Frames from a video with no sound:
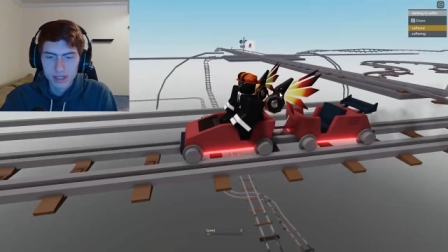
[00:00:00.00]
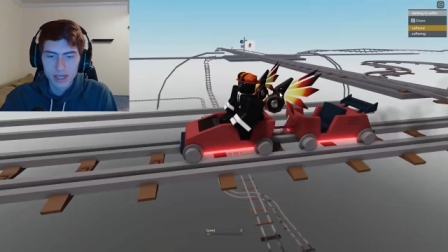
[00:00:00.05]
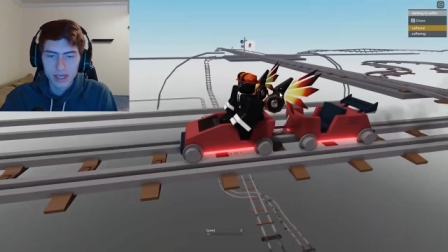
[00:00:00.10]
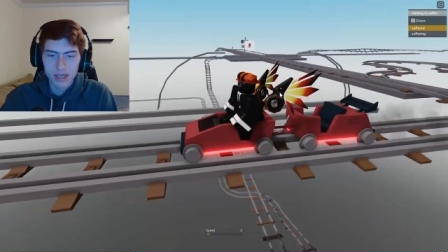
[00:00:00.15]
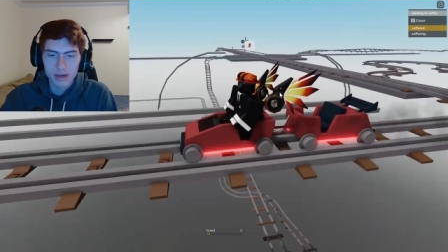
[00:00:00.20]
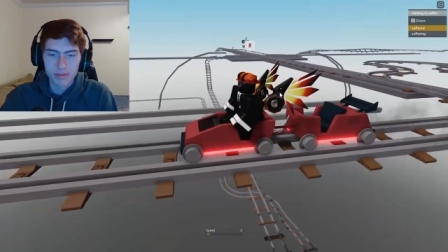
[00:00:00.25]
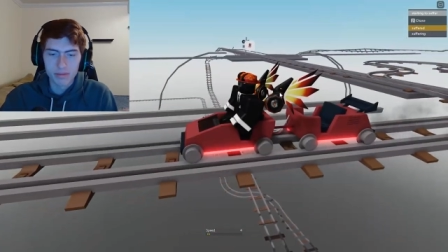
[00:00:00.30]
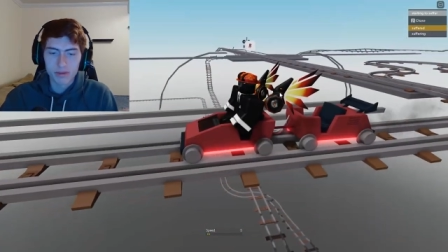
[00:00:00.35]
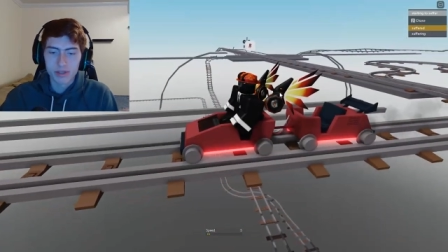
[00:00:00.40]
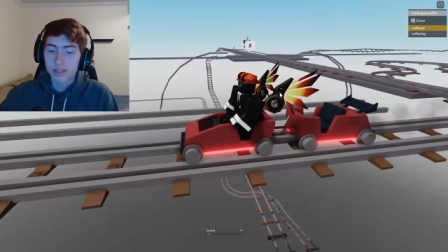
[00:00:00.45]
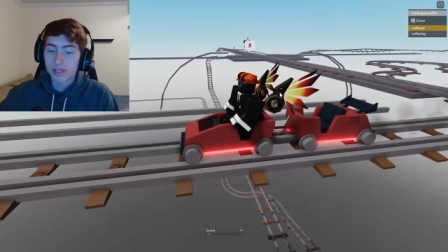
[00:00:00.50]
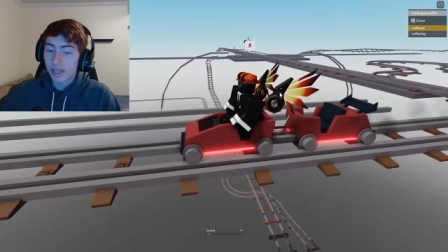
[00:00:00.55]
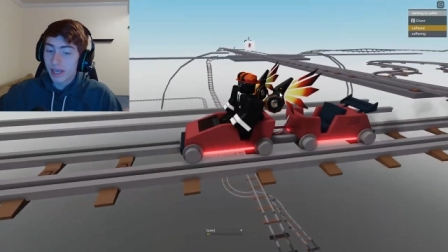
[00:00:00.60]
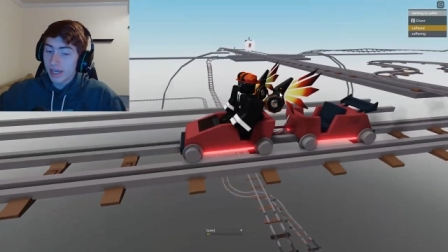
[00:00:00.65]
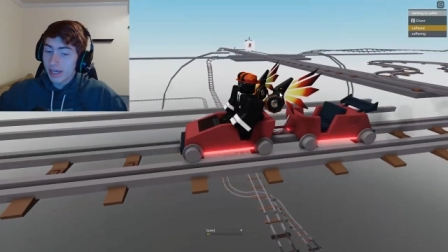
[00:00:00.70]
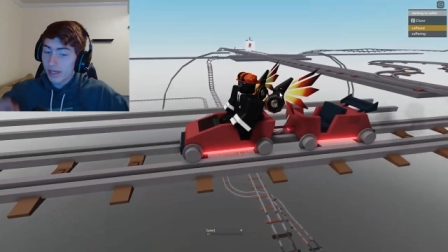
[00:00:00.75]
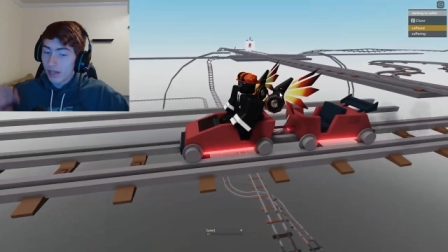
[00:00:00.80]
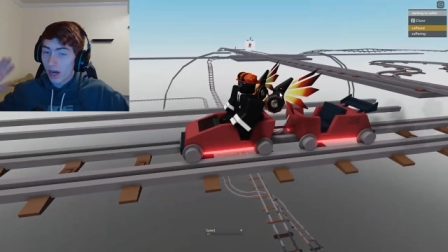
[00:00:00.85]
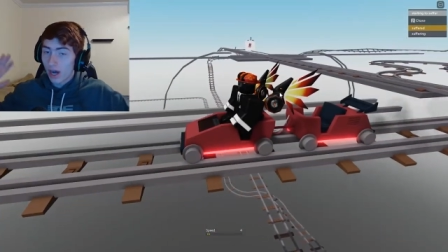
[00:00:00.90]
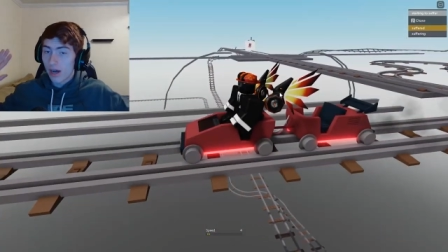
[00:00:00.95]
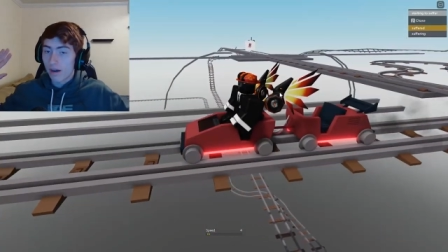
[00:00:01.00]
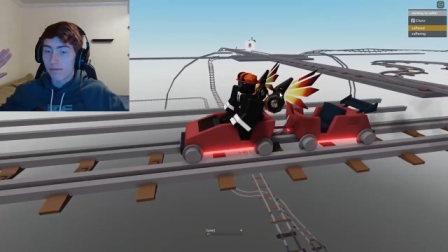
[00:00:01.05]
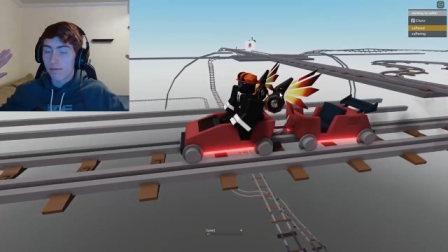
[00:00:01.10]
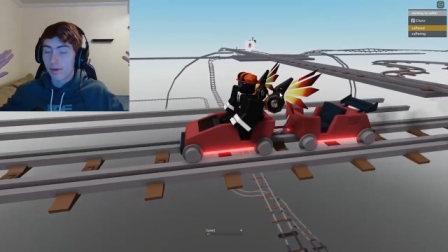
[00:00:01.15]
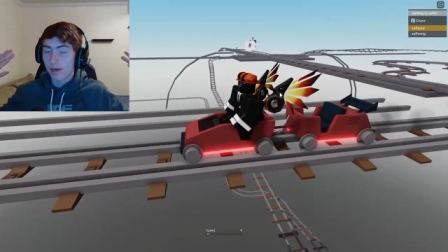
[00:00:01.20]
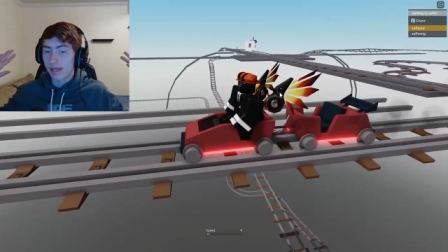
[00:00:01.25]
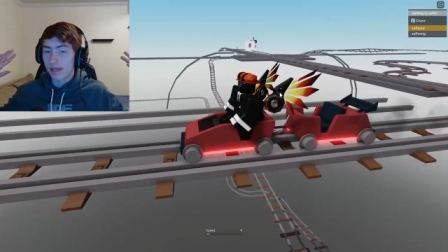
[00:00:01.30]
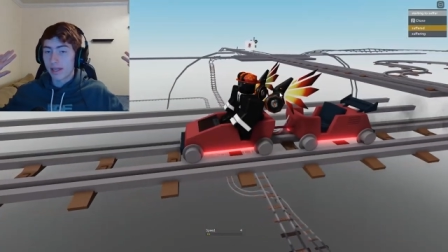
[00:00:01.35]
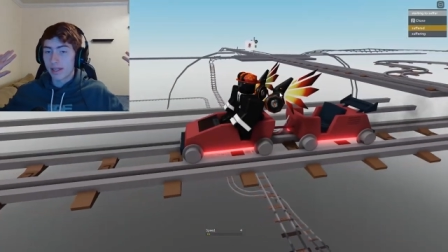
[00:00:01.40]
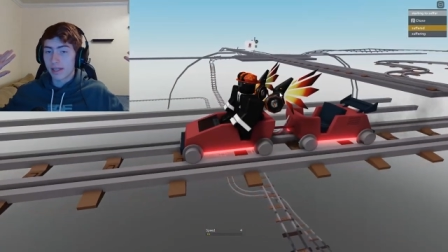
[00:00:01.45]
And I'm staying off
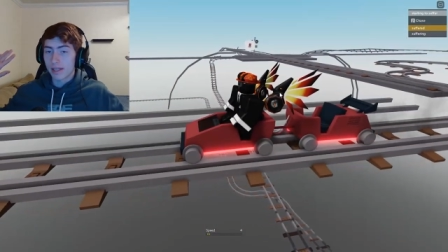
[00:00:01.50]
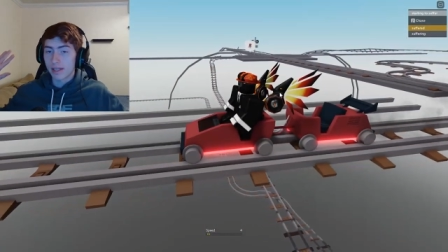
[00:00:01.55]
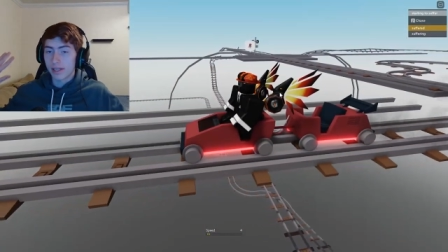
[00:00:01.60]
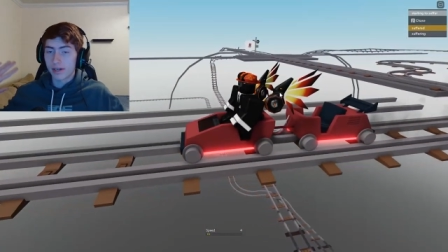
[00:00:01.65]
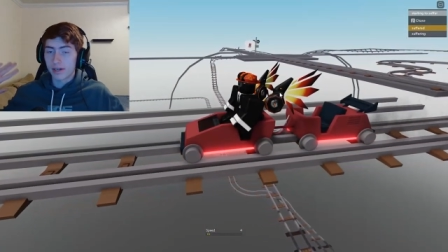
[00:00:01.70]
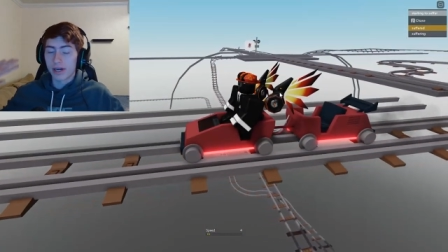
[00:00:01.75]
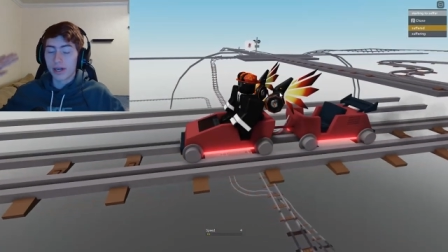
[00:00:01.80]
my gear.